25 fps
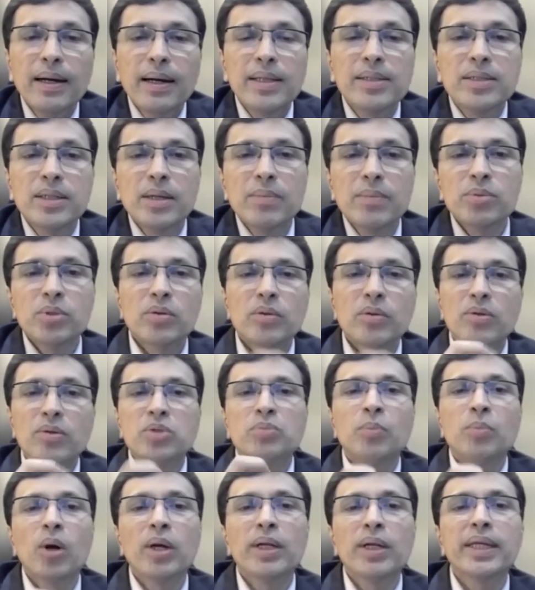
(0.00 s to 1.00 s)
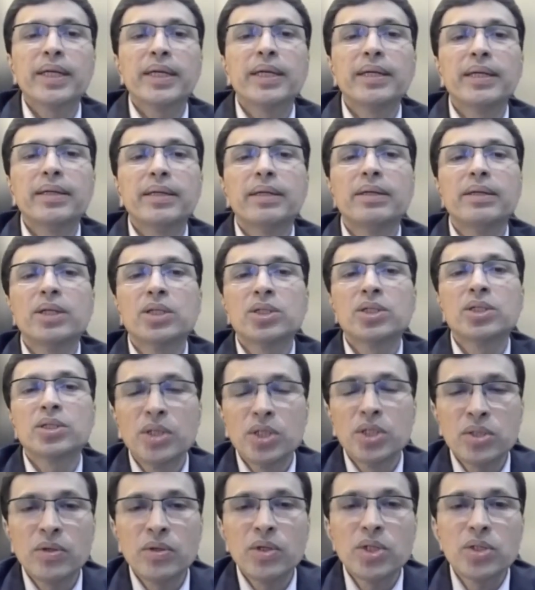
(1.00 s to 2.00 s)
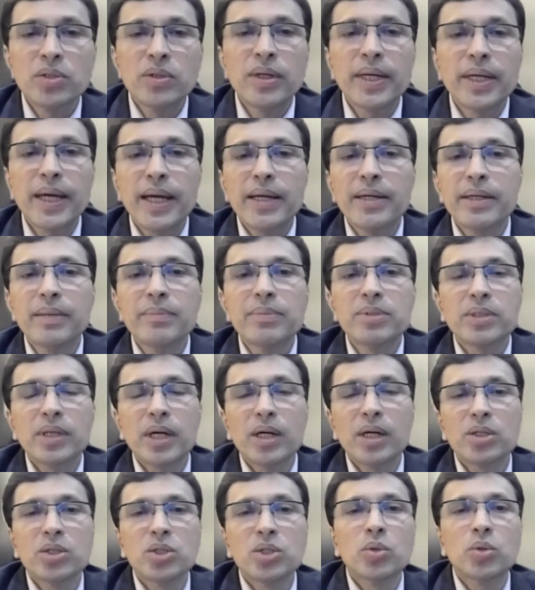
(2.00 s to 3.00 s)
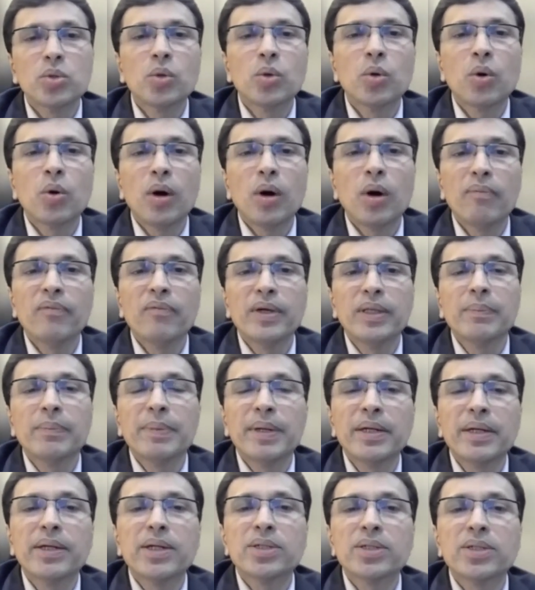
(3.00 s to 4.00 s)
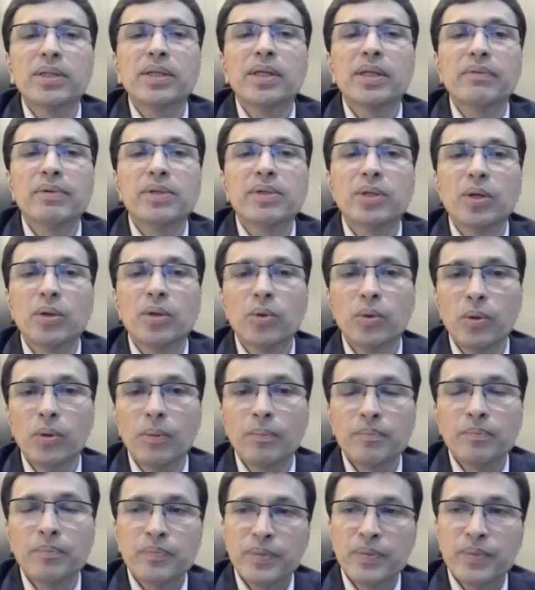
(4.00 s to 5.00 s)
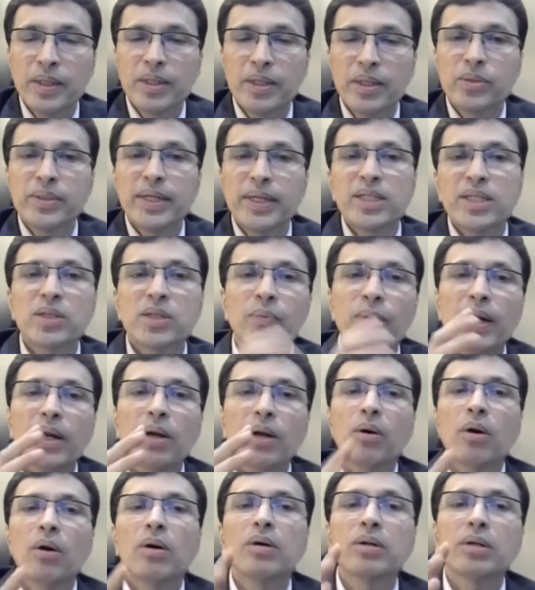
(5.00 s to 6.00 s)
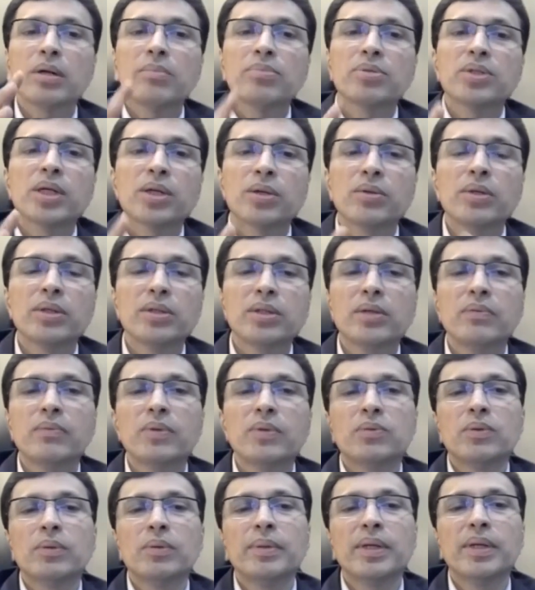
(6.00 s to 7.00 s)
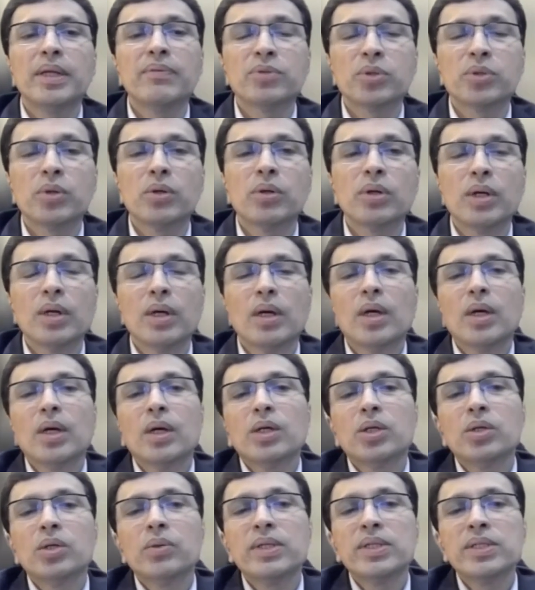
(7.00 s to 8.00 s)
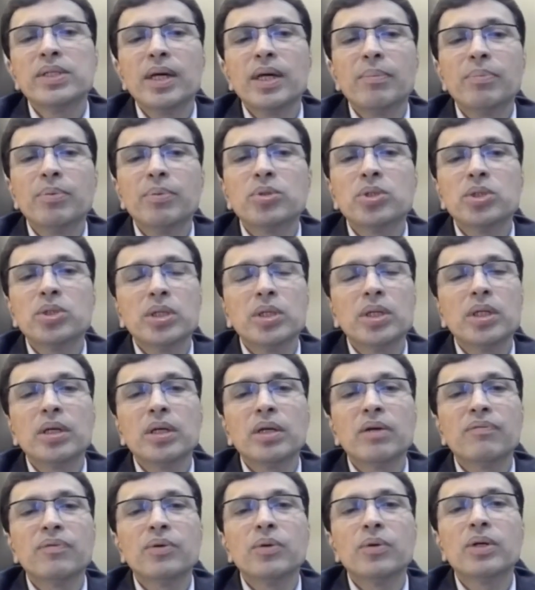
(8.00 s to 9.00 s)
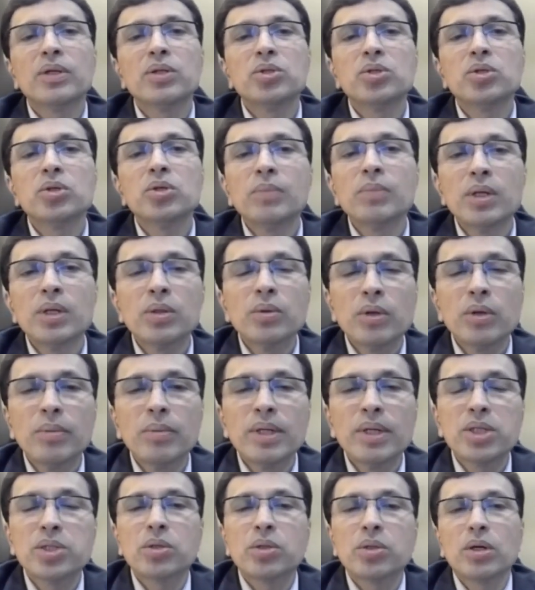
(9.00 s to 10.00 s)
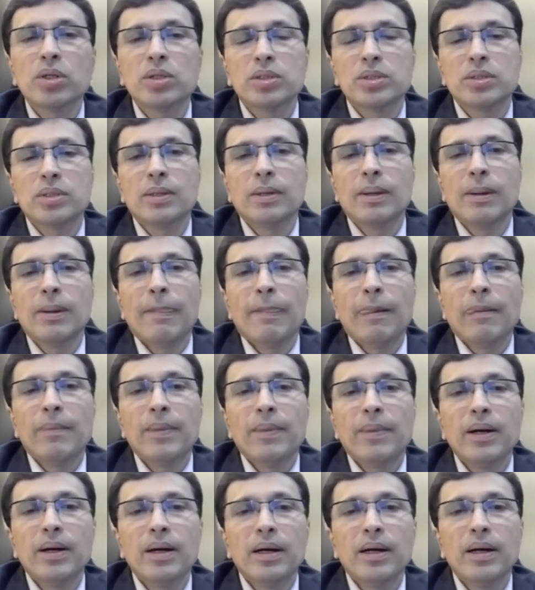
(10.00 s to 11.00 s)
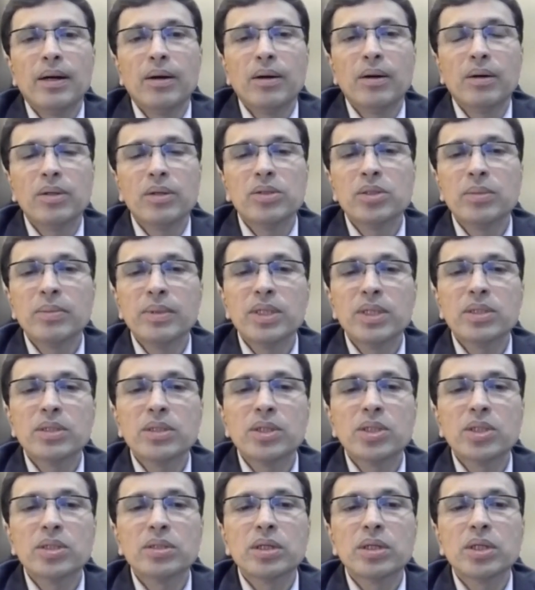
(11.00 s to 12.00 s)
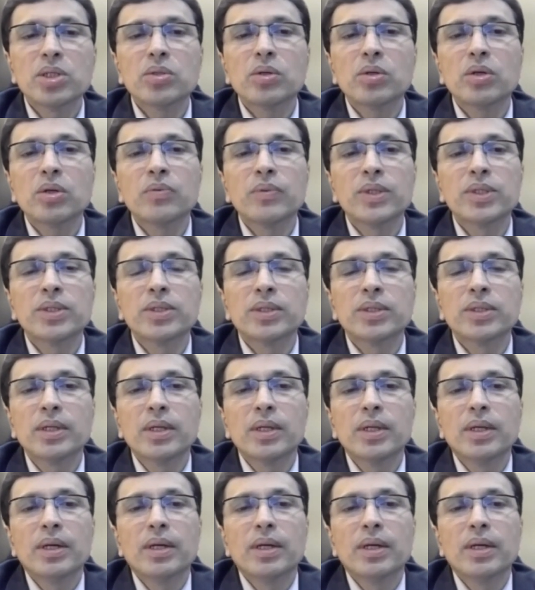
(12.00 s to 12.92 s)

consumption of small ticket discretionary items starts to go up where the penetration levels are low. So that's the one long-term secular thing which we believe. So we'll see our positioning in a few consumer durable stocks or consumer discretionary stock, which